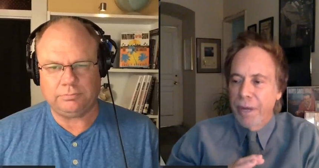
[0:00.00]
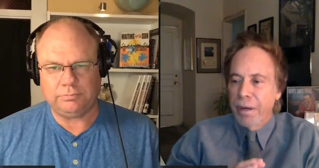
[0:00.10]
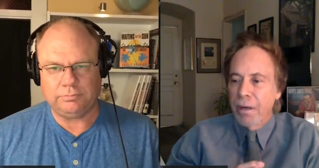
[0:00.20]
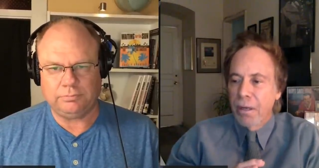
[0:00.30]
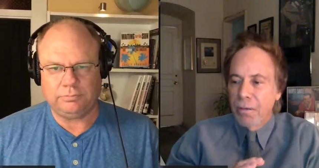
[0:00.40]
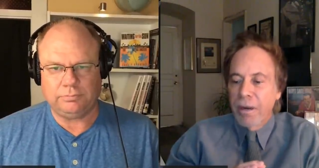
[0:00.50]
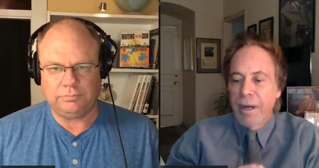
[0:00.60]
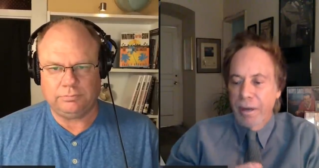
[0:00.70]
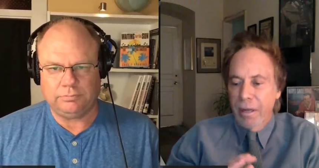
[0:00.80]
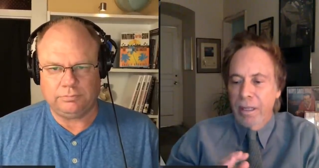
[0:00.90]
Speaker 1: that.
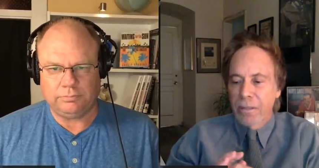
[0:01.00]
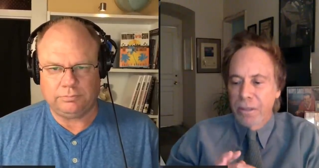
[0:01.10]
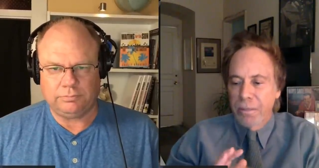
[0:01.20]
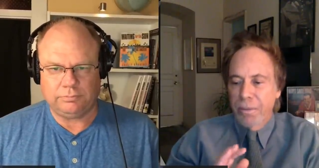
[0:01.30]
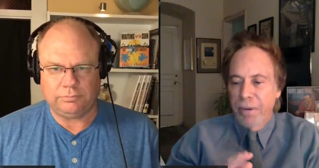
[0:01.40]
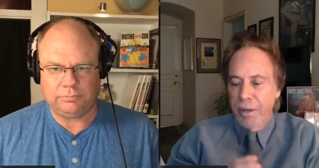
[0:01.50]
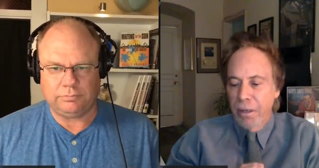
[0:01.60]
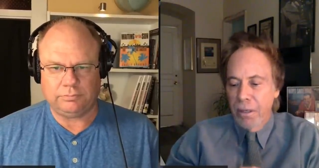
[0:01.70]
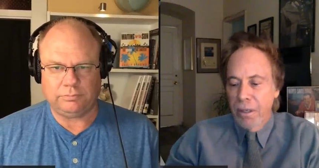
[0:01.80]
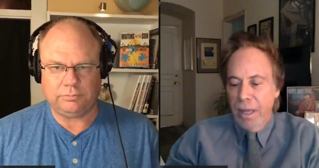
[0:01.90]
Right. That's a good
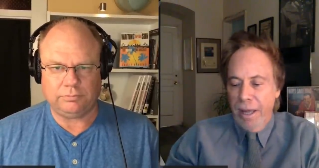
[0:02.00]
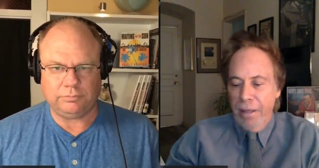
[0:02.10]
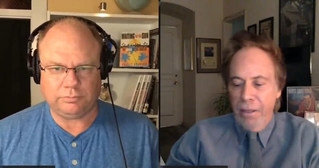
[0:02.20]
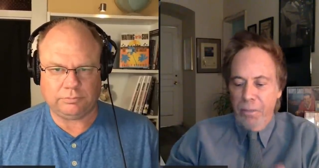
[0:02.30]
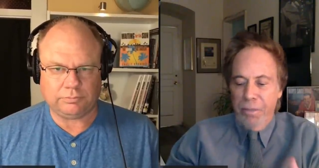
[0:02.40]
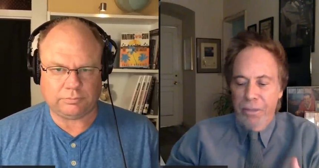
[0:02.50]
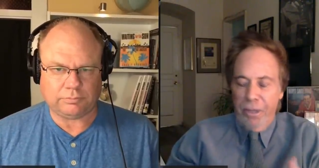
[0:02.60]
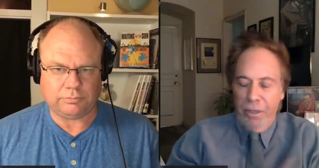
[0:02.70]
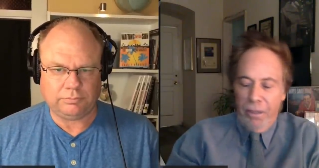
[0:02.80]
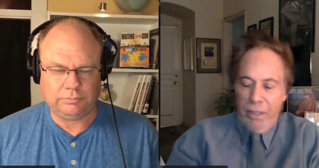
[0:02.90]
point. And this
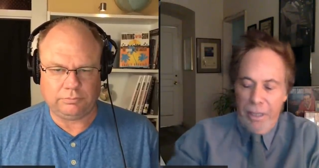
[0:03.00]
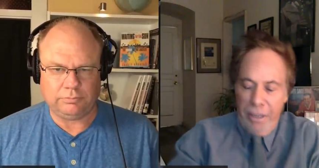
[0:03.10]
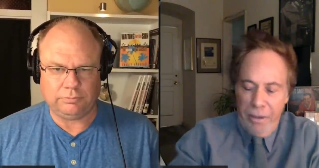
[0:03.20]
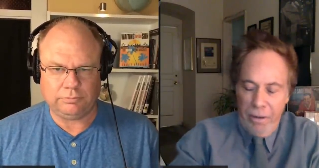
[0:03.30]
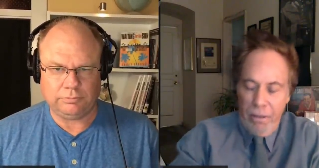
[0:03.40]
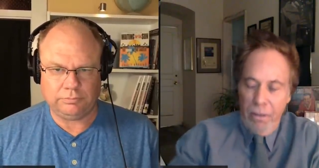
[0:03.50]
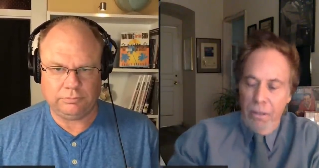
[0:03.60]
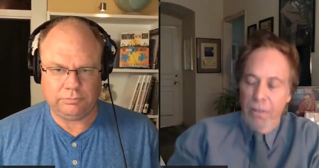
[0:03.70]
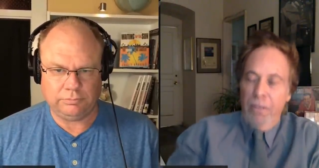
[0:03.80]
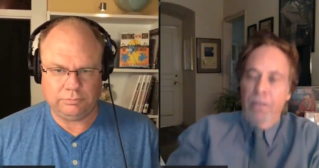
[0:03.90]
particular, like here,
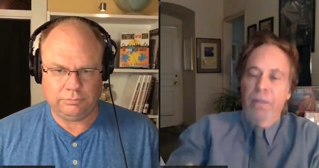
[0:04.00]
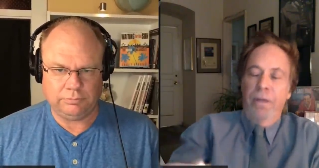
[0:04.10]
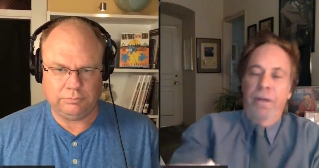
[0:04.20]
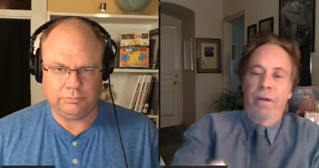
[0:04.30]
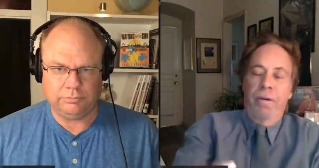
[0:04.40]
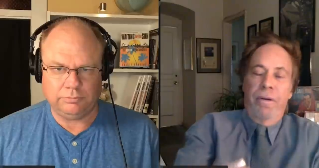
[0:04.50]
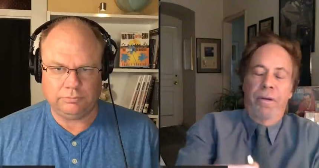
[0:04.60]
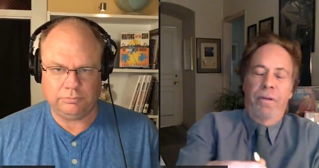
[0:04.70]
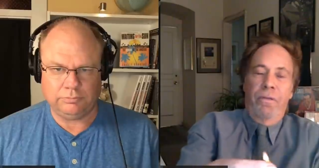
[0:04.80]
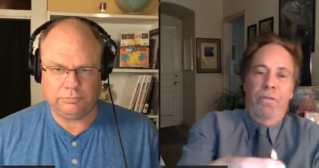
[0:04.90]
here
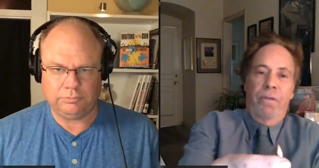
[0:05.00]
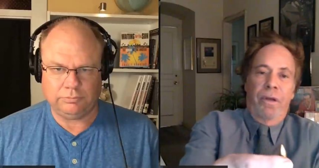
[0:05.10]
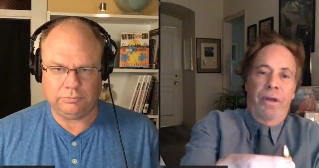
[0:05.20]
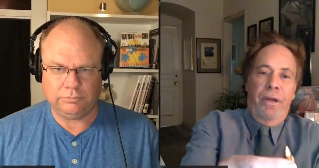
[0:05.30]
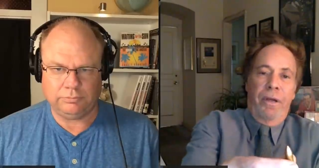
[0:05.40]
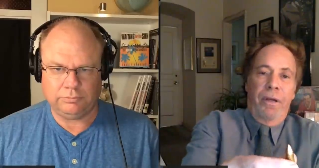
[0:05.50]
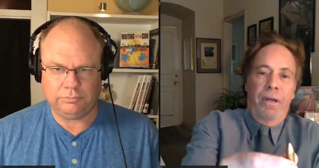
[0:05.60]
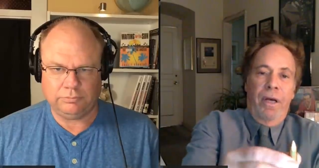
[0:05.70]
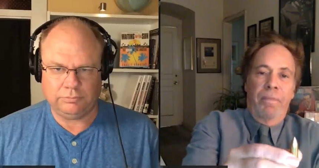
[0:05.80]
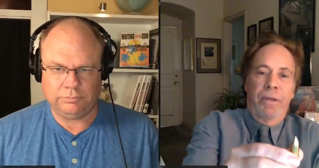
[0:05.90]
is
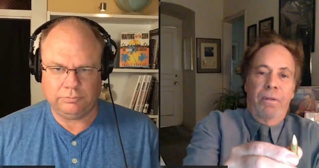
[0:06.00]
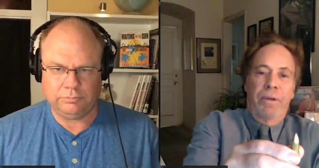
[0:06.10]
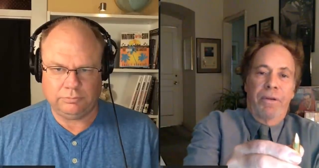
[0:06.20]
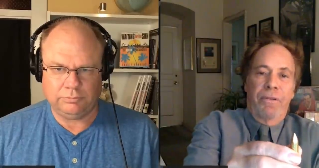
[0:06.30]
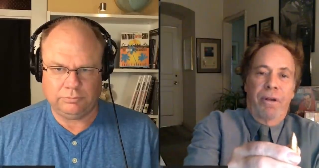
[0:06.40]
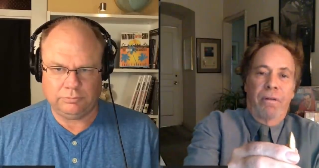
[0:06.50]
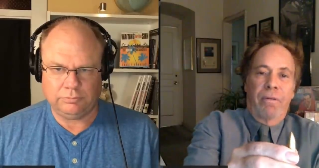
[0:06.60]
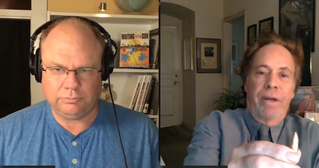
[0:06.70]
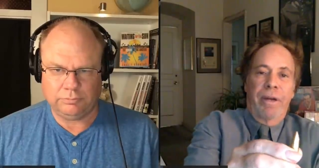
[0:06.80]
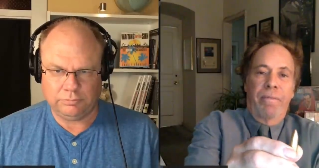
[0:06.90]
a nine millimeter
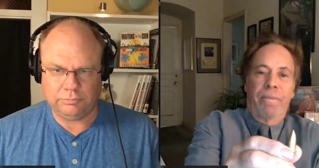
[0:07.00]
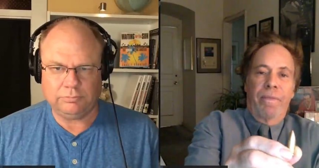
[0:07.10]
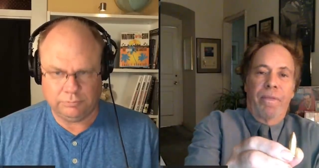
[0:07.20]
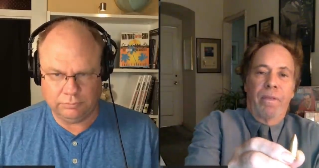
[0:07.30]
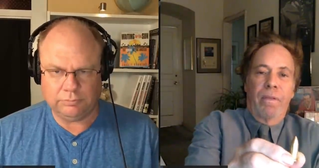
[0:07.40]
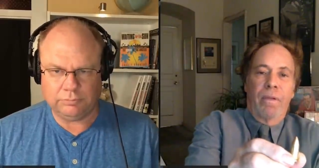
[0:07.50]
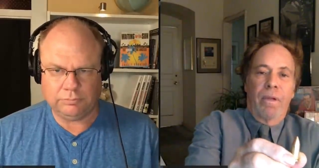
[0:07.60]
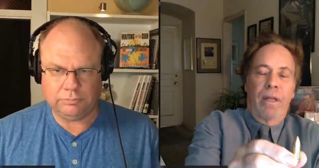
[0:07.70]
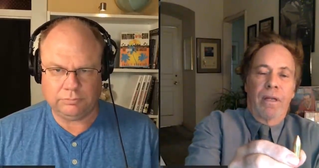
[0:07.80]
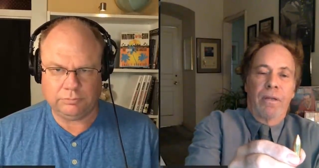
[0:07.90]
shell, right? Mm-hmm.
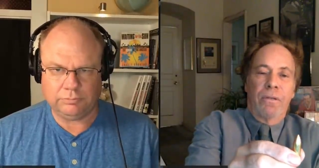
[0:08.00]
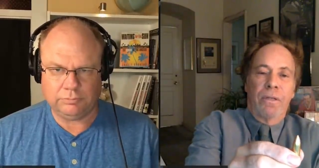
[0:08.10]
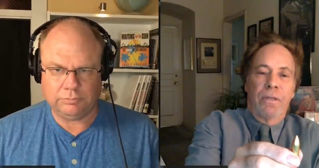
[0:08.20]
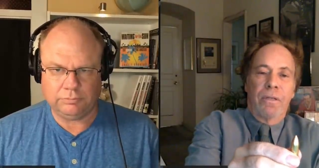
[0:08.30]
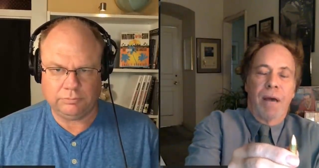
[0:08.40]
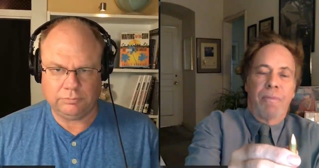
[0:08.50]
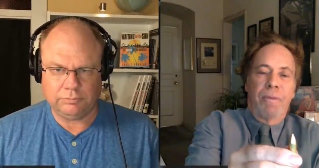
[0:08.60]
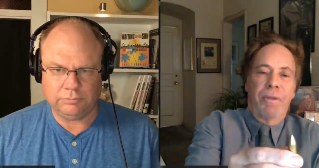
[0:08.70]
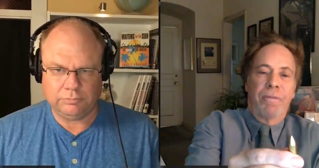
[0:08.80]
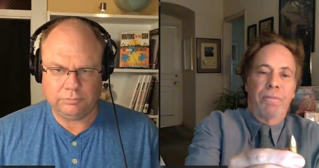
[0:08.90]
And then you see the
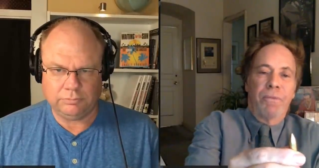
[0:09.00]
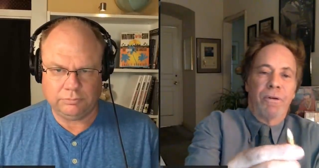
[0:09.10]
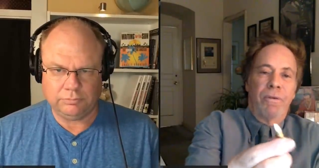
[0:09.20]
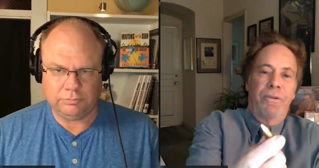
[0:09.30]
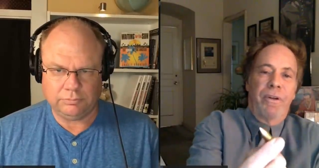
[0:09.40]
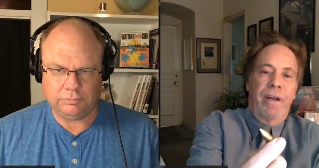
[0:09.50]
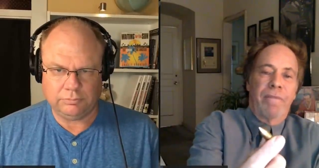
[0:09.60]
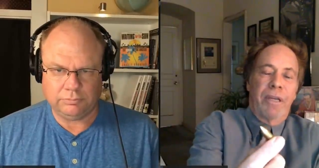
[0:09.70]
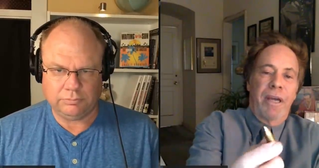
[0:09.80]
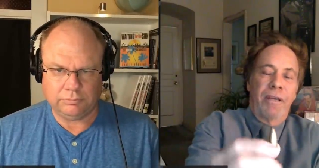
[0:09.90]
top would be removed. You'd
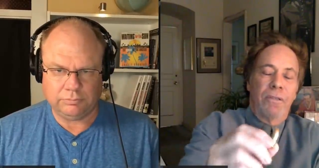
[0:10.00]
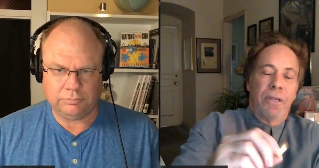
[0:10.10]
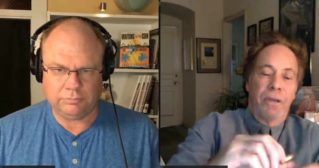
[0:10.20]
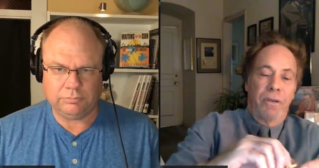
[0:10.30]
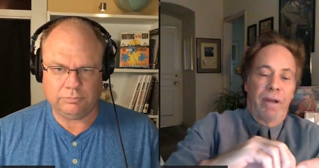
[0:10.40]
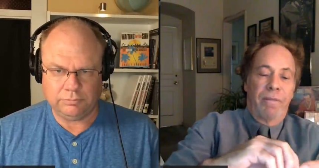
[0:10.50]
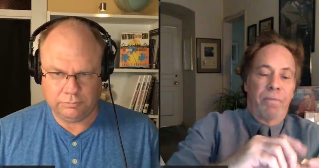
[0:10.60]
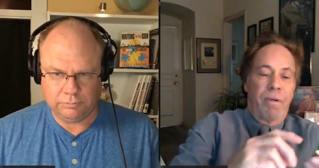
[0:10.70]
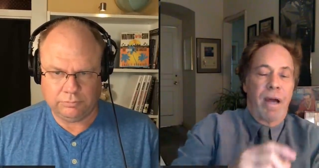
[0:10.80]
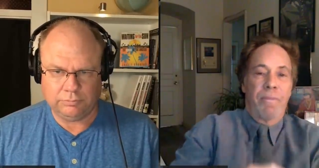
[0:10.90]
have the casing. You'd have
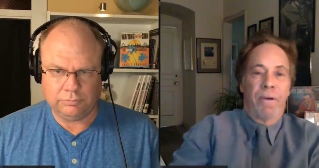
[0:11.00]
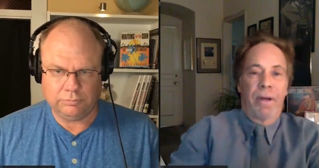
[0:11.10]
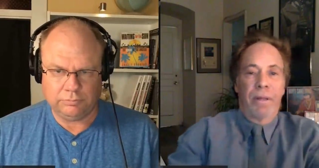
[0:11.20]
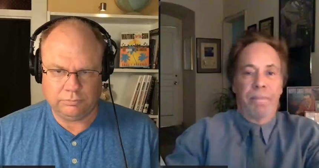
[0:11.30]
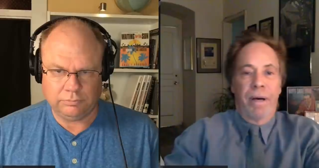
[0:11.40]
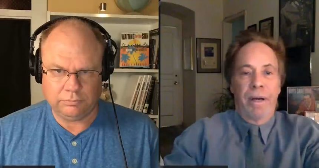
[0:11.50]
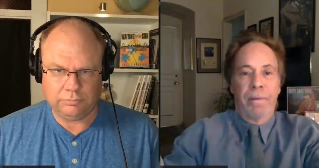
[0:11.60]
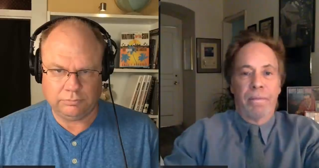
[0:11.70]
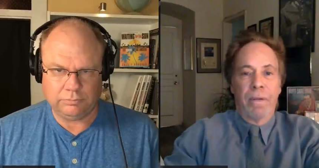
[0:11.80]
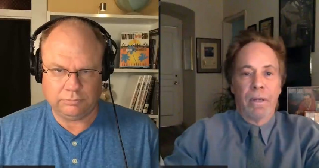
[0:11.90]
the primer on the
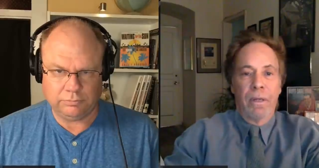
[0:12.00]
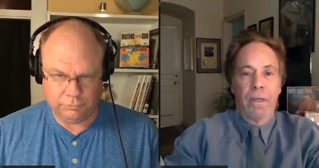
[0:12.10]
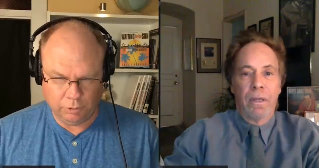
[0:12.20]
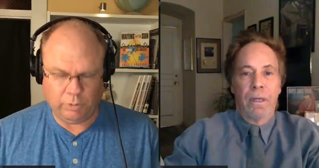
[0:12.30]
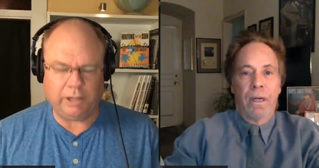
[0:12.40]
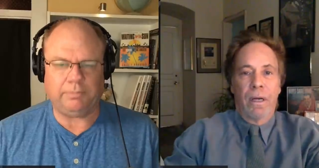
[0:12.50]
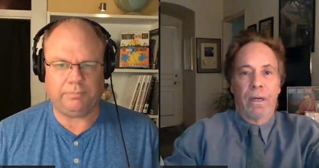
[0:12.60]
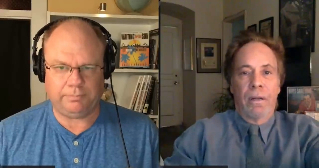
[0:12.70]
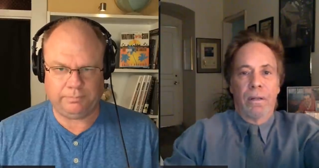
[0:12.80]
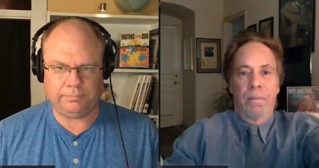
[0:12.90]
bottom. Right.
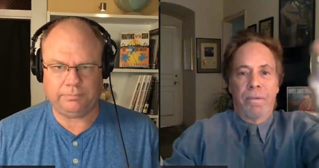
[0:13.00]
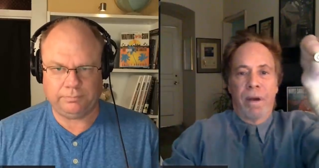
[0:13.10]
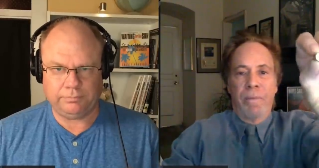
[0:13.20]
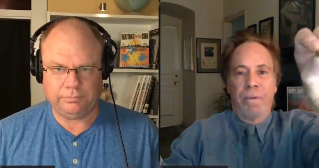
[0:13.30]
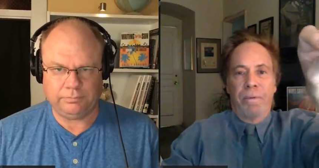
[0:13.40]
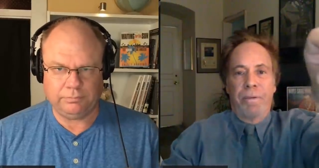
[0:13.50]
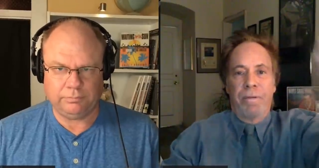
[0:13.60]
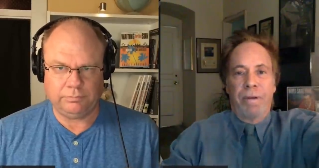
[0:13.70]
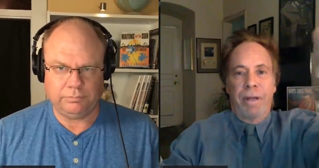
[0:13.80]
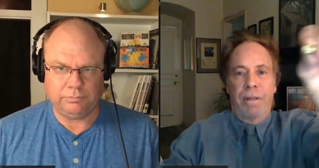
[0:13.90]
Uh, the primer would
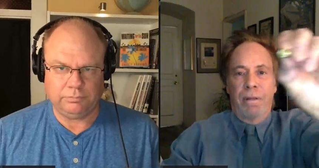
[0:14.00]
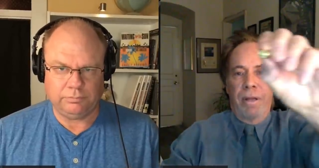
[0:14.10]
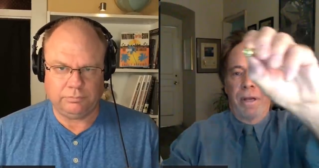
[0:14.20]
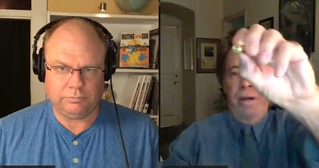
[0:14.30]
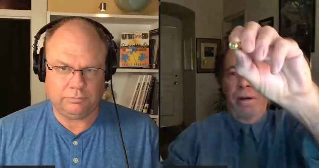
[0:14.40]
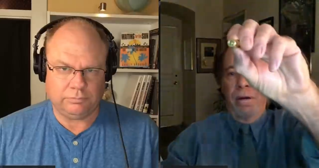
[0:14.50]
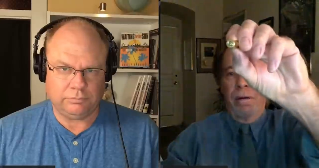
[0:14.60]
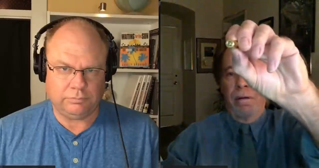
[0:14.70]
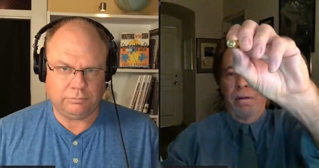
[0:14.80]
be right there.